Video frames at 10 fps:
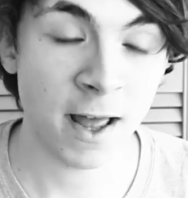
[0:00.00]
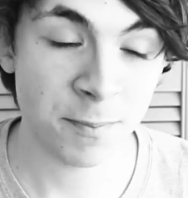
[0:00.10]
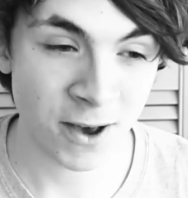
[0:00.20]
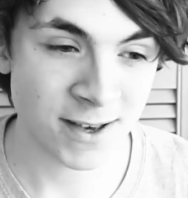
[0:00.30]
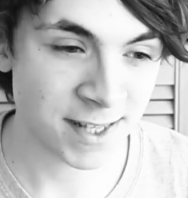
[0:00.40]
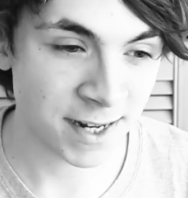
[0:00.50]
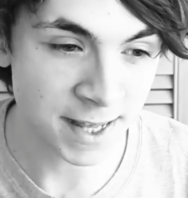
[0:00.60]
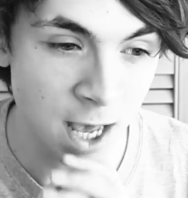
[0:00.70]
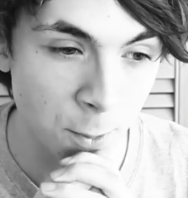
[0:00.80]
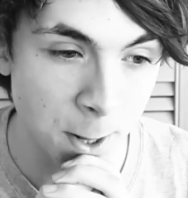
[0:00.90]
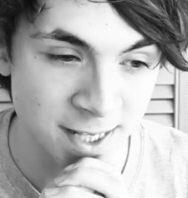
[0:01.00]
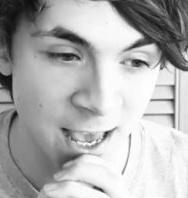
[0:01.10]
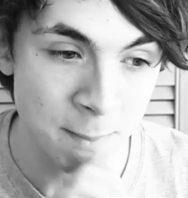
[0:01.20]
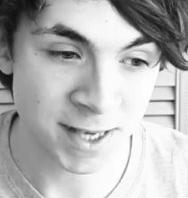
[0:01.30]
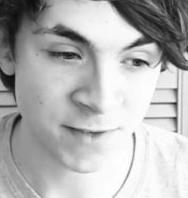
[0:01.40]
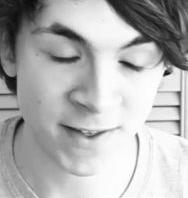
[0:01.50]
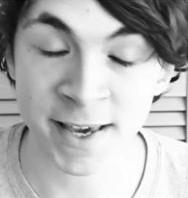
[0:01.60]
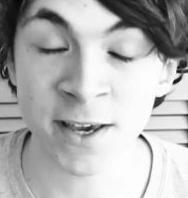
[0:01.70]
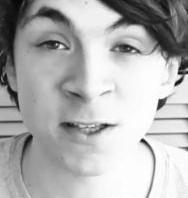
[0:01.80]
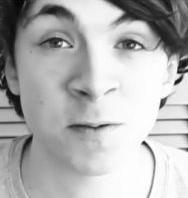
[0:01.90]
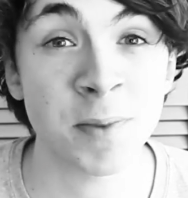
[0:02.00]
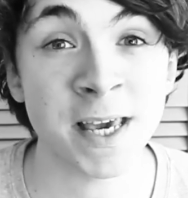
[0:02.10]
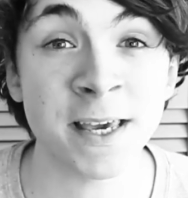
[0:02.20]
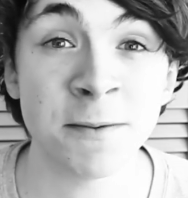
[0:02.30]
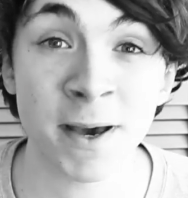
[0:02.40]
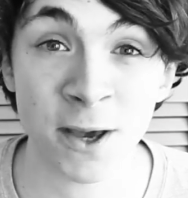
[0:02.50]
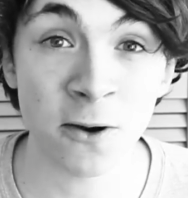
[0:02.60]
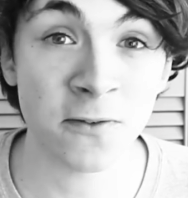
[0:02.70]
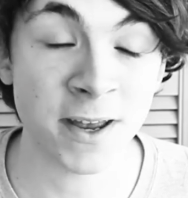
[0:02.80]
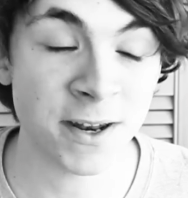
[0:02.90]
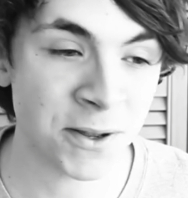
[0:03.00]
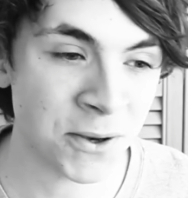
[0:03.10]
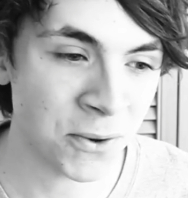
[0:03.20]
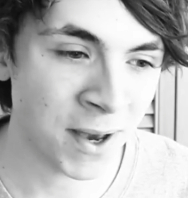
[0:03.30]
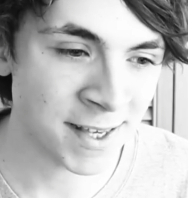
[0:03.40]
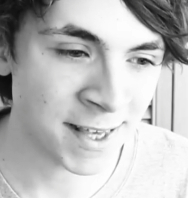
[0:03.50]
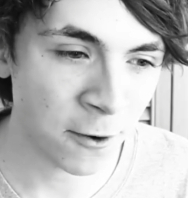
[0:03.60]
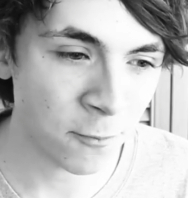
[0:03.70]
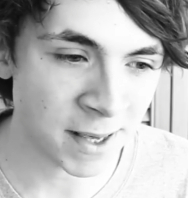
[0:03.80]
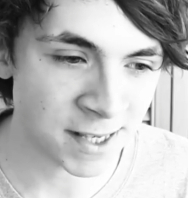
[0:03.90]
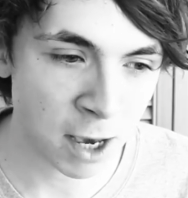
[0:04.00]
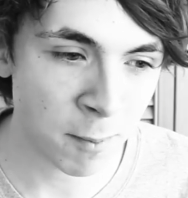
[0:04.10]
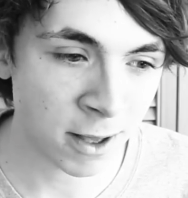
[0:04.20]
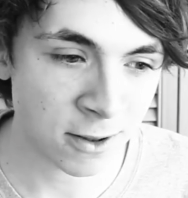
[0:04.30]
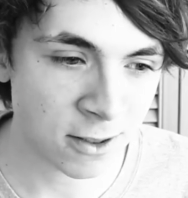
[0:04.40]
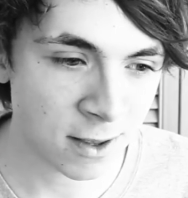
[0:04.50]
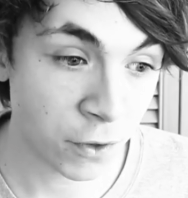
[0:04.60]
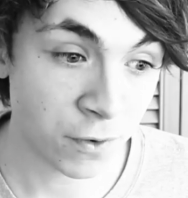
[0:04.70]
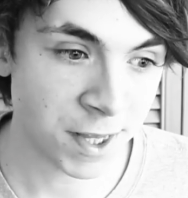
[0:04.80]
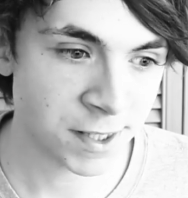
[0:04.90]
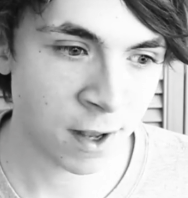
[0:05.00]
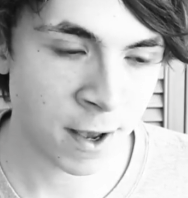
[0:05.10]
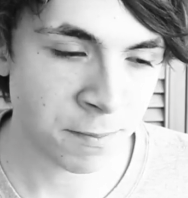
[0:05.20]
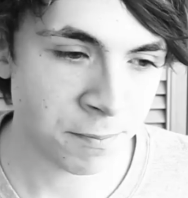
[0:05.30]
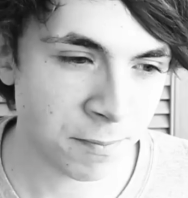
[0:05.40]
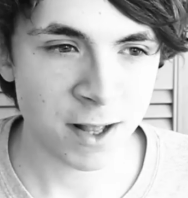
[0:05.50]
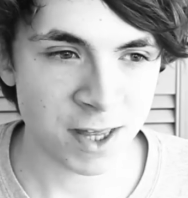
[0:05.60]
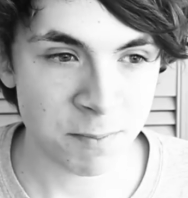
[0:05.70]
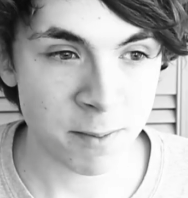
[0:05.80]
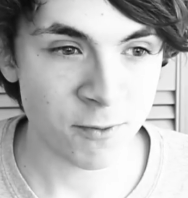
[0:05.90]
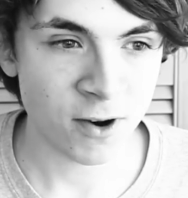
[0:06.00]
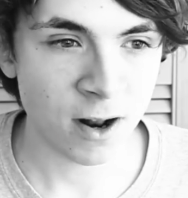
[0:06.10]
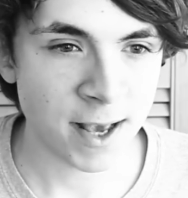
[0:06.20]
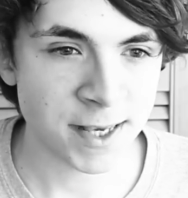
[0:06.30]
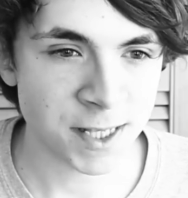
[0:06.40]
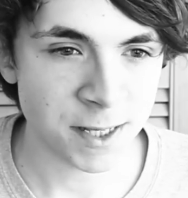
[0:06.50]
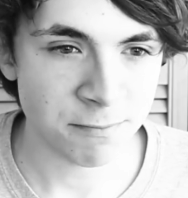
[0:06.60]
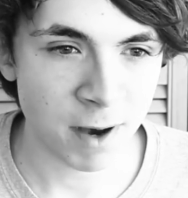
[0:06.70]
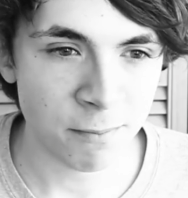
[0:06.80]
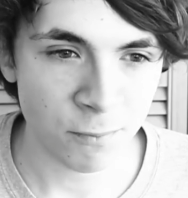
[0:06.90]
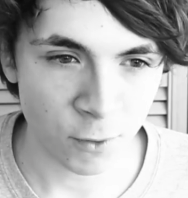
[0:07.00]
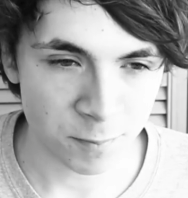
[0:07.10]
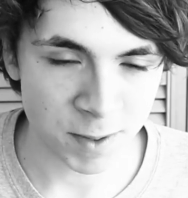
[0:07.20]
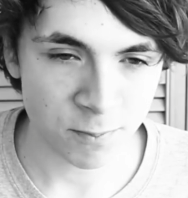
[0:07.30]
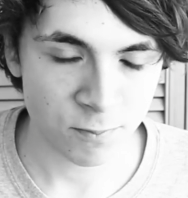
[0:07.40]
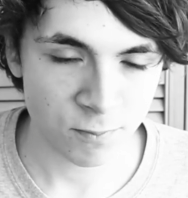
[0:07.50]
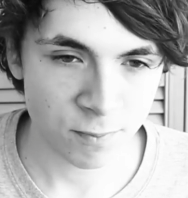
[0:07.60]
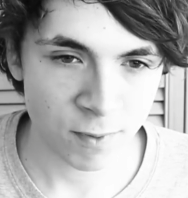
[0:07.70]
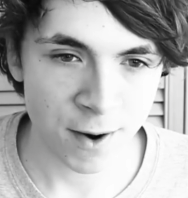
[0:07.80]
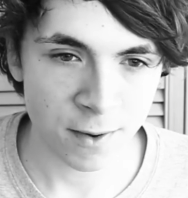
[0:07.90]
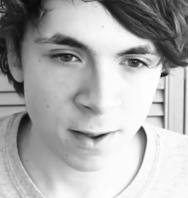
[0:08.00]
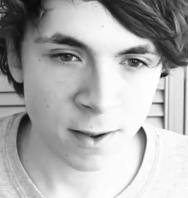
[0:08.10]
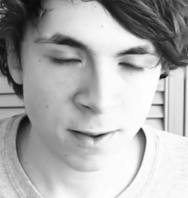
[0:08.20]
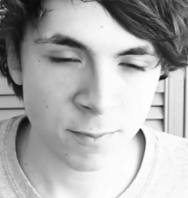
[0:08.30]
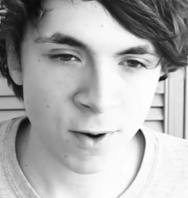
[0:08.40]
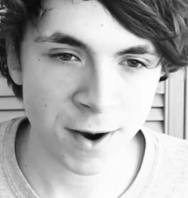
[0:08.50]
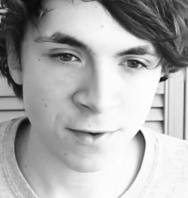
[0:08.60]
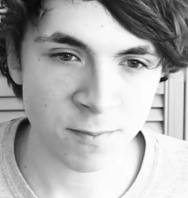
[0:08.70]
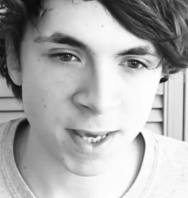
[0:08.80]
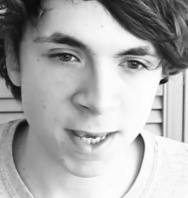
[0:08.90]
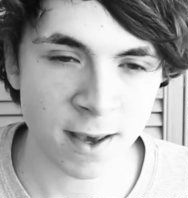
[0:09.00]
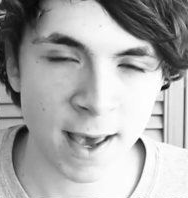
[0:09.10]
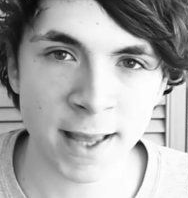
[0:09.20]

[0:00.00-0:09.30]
And personally, I want to say a massive thank you to Bea, my girlfriend, who has helped me so much through this time. And she made me realise that Mum would be proud of me.